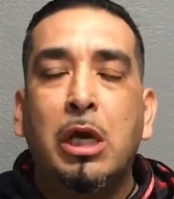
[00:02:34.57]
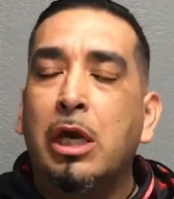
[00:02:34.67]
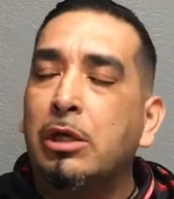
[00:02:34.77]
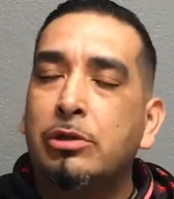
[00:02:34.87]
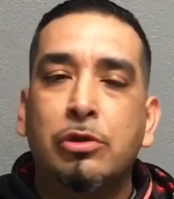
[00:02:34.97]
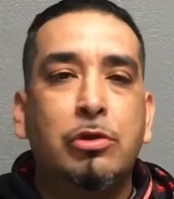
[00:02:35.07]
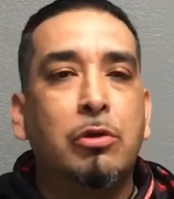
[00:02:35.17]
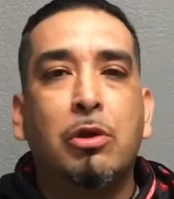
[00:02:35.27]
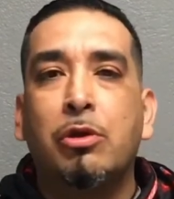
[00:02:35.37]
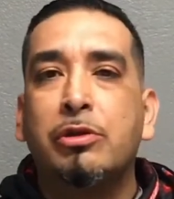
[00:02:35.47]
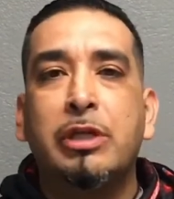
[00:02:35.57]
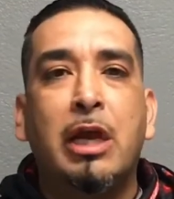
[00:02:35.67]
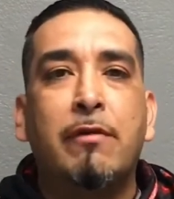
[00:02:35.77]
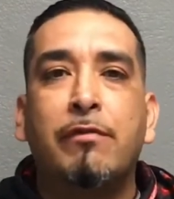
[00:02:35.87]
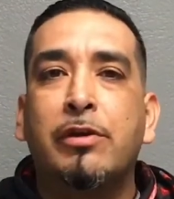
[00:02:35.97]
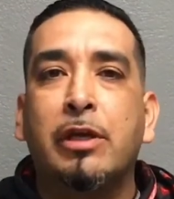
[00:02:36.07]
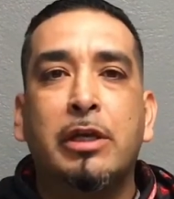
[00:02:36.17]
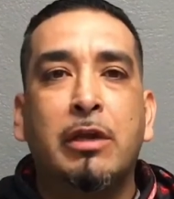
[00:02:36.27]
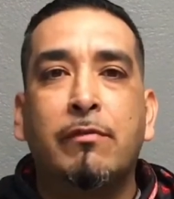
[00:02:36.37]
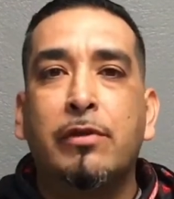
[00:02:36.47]
and Junior learns
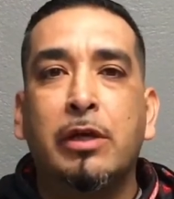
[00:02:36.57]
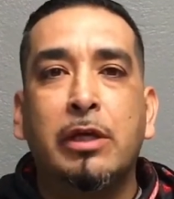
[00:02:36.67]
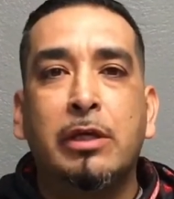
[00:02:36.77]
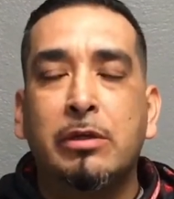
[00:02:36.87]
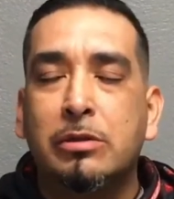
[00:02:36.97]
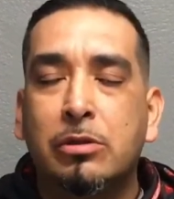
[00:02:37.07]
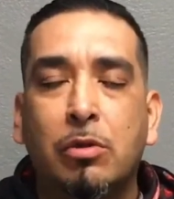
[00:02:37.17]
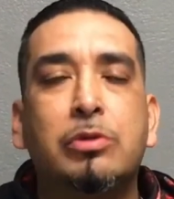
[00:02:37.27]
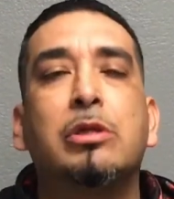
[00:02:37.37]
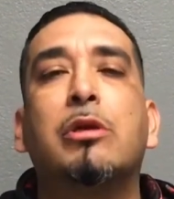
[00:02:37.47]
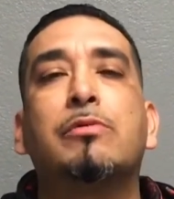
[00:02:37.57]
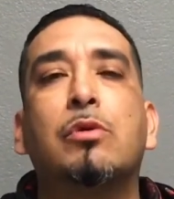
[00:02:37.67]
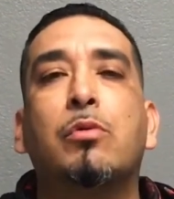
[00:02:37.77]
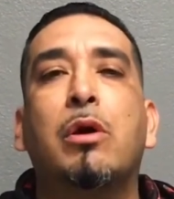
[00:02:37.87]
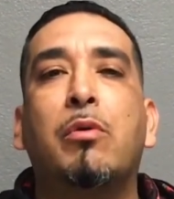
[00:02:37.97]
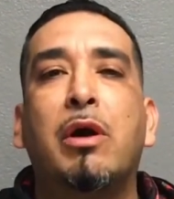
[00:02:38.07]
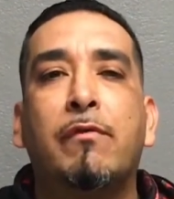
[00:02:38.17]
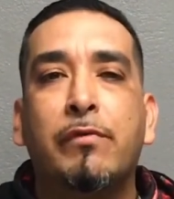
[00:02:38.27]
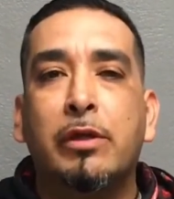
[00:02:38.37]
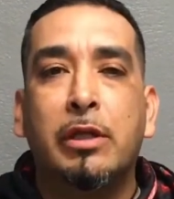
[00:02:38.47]
everything. He soaks it up so well,
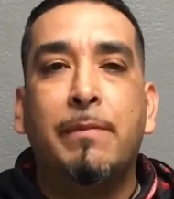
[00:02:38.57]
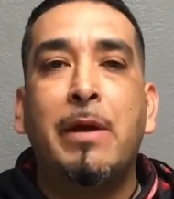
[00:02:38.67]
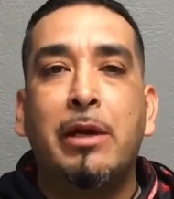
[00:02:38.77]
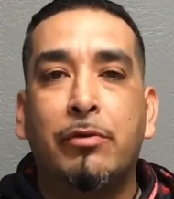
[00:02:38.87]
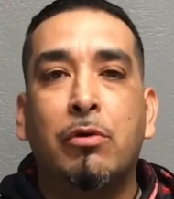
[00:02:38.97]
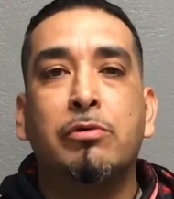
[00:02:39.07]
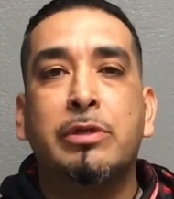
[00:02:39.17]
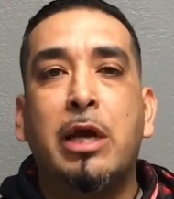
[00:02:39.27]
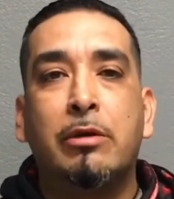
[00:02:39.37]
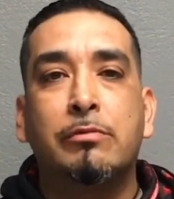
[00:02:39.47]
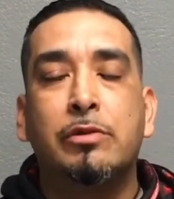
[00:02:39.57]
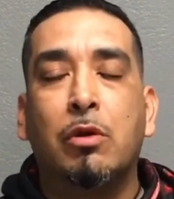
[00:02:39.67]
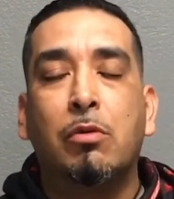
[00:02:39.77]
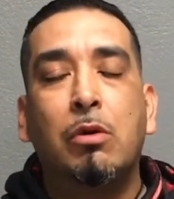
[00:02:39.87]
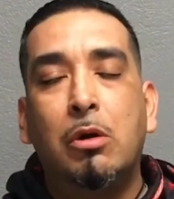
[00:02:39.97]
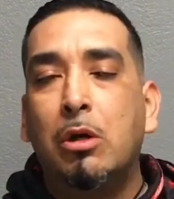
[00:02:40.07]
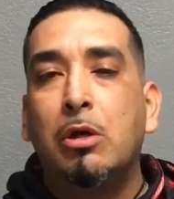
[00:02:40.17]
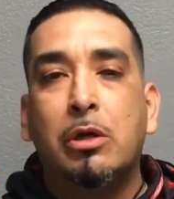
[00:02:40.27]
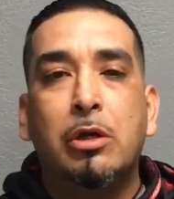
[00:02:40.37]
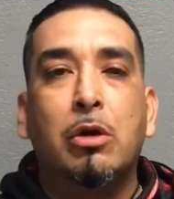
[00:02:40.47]
everything that Manny throws at him. So,
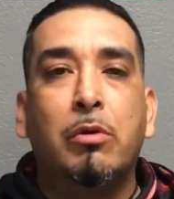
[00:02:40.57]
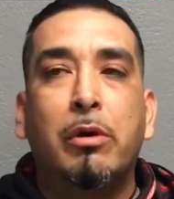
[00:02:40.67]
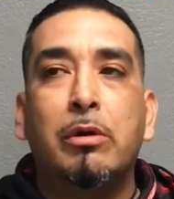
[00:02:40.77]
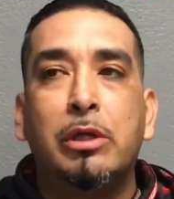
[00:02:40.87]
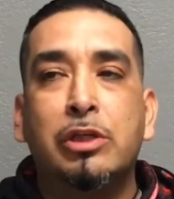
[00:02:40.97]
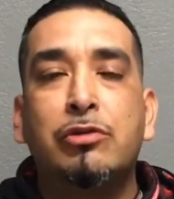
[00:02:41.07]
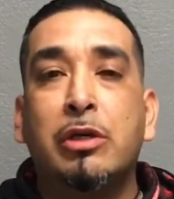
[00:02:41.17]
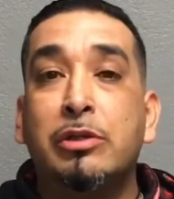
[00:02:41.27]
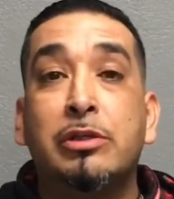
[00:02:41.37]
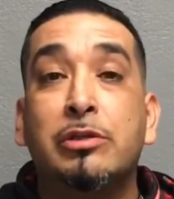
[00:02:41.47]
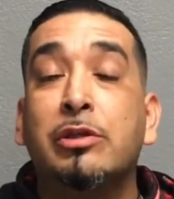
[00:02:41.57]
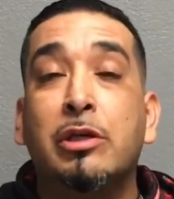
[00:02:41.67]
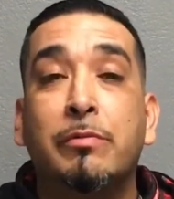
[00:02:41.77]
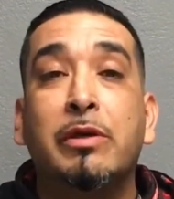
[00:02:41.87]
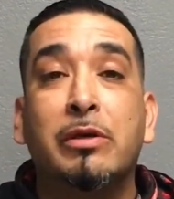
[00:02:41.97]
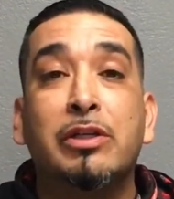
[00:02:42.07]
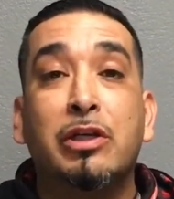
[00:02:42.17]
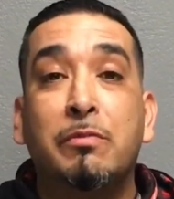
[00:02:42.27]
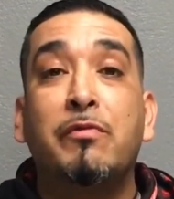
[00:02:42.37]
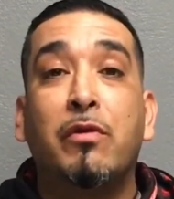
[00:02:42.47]
his transition is going to be
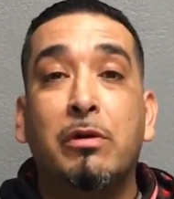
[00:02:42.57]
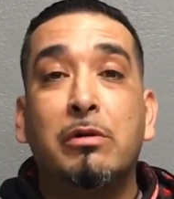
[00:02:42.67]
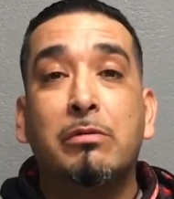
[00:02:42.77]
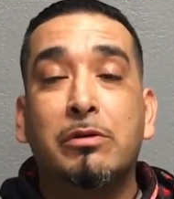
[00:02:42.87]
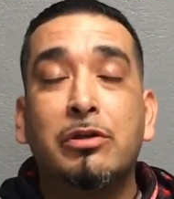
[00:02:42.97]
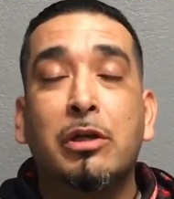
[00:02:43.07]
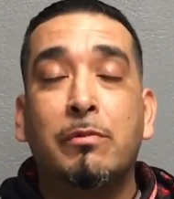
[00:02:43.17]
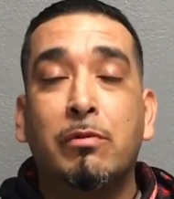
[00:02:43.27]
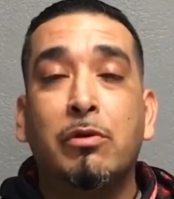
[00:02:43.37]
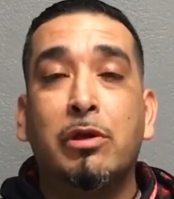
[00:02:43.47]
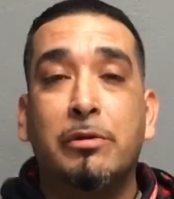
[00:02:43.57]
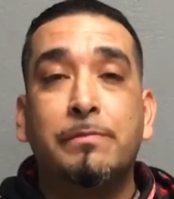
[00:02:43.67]
fun. It's going to be real good.